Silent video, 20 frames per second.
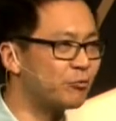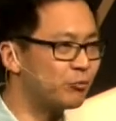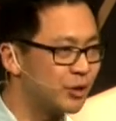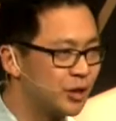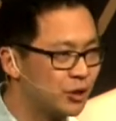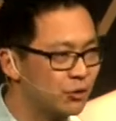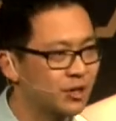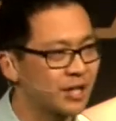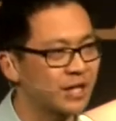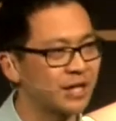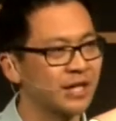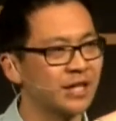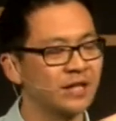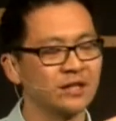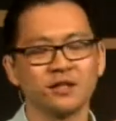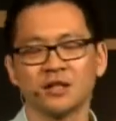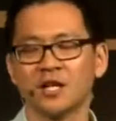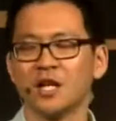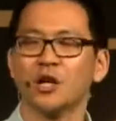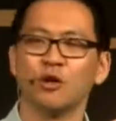real
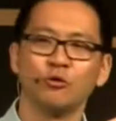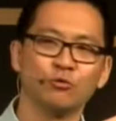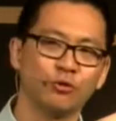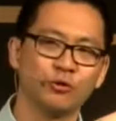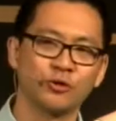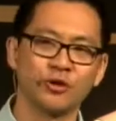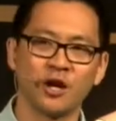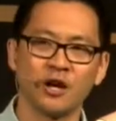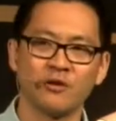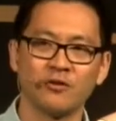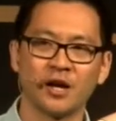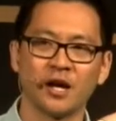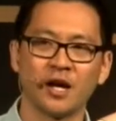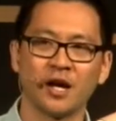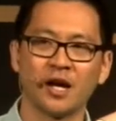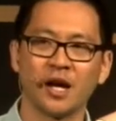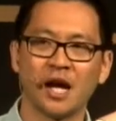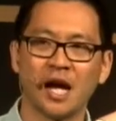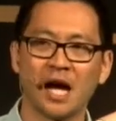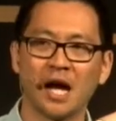king, ruled
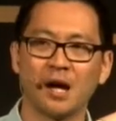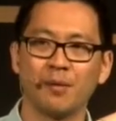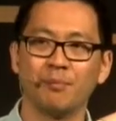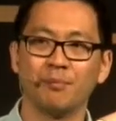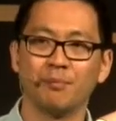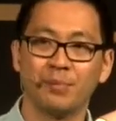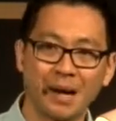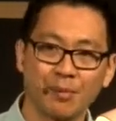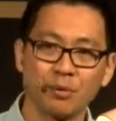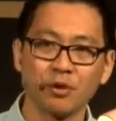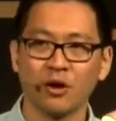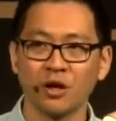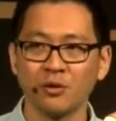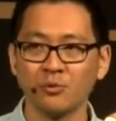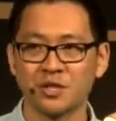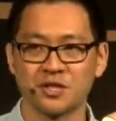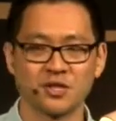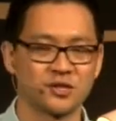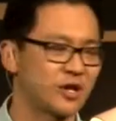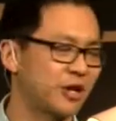over Babylon,
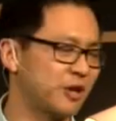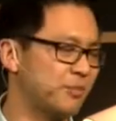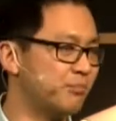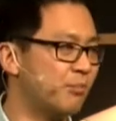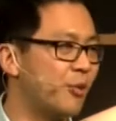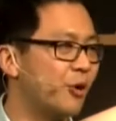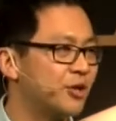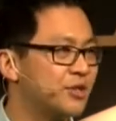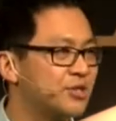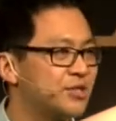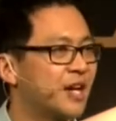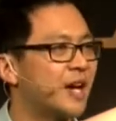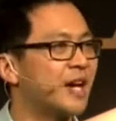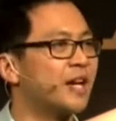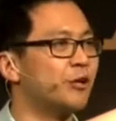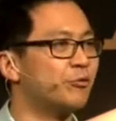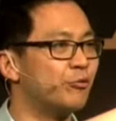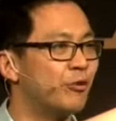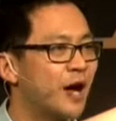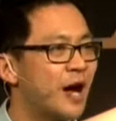which is kind of modern-day
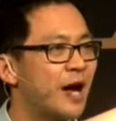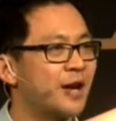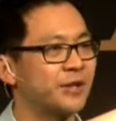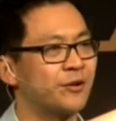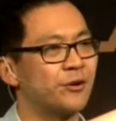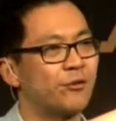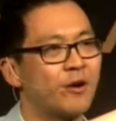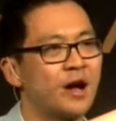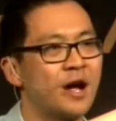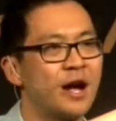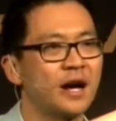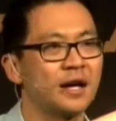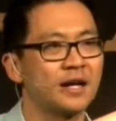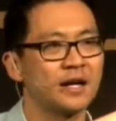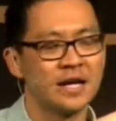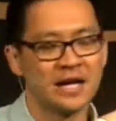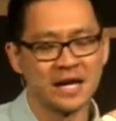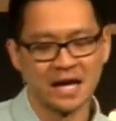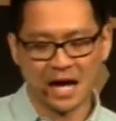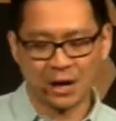Iran and Iraq.
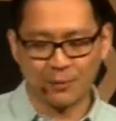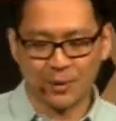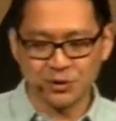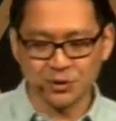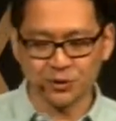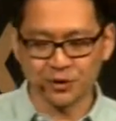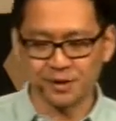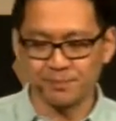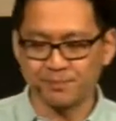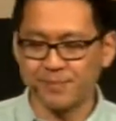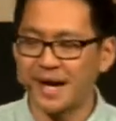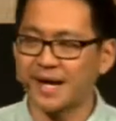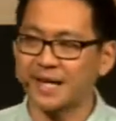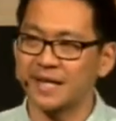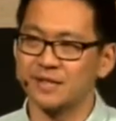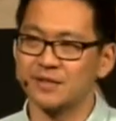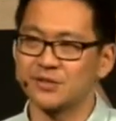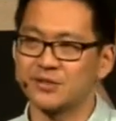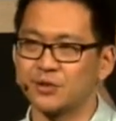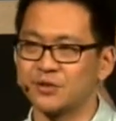We're talking back
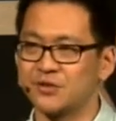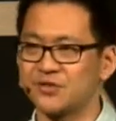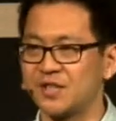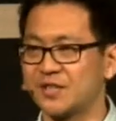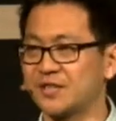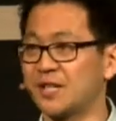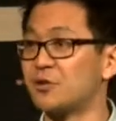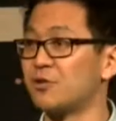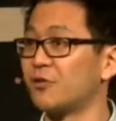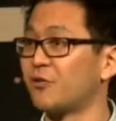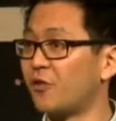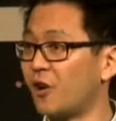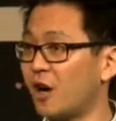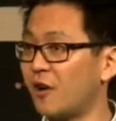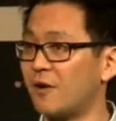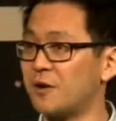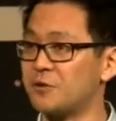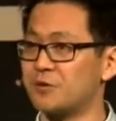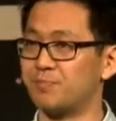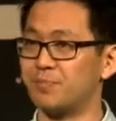in sort of 600,
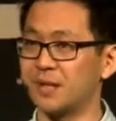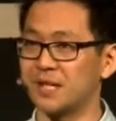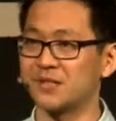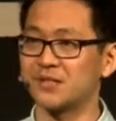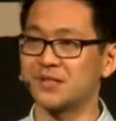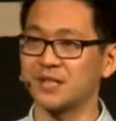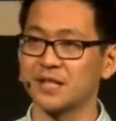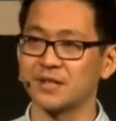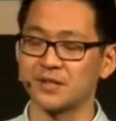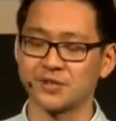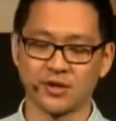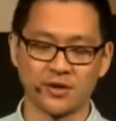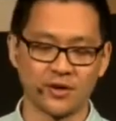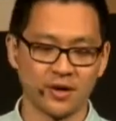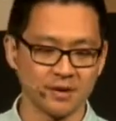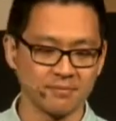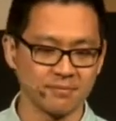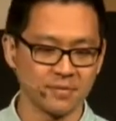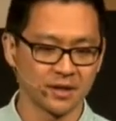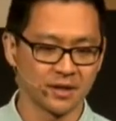500 BC at the
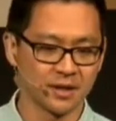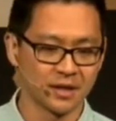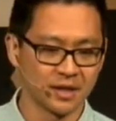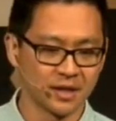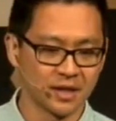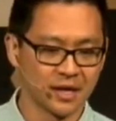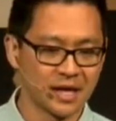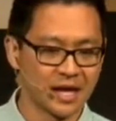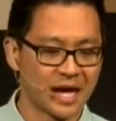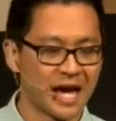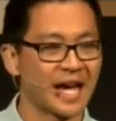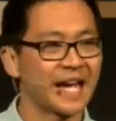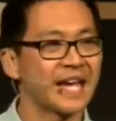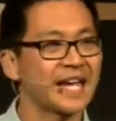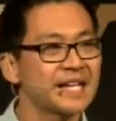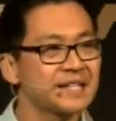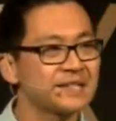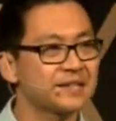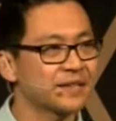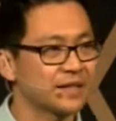time.
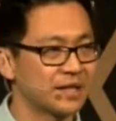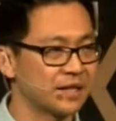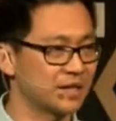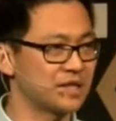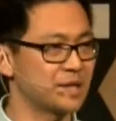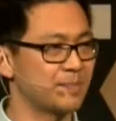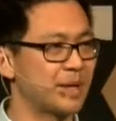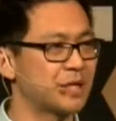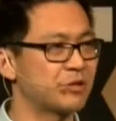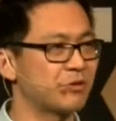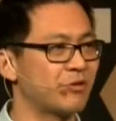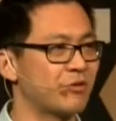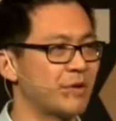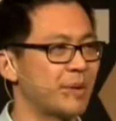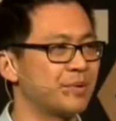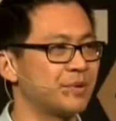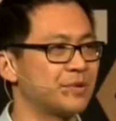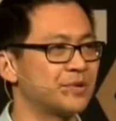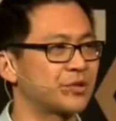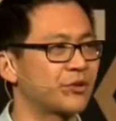There's a picture of him
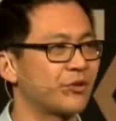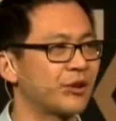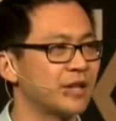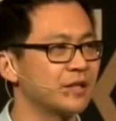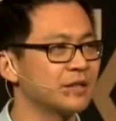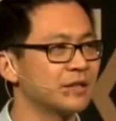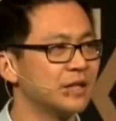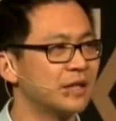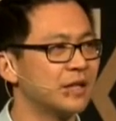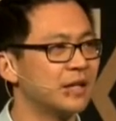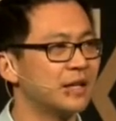up on the screen.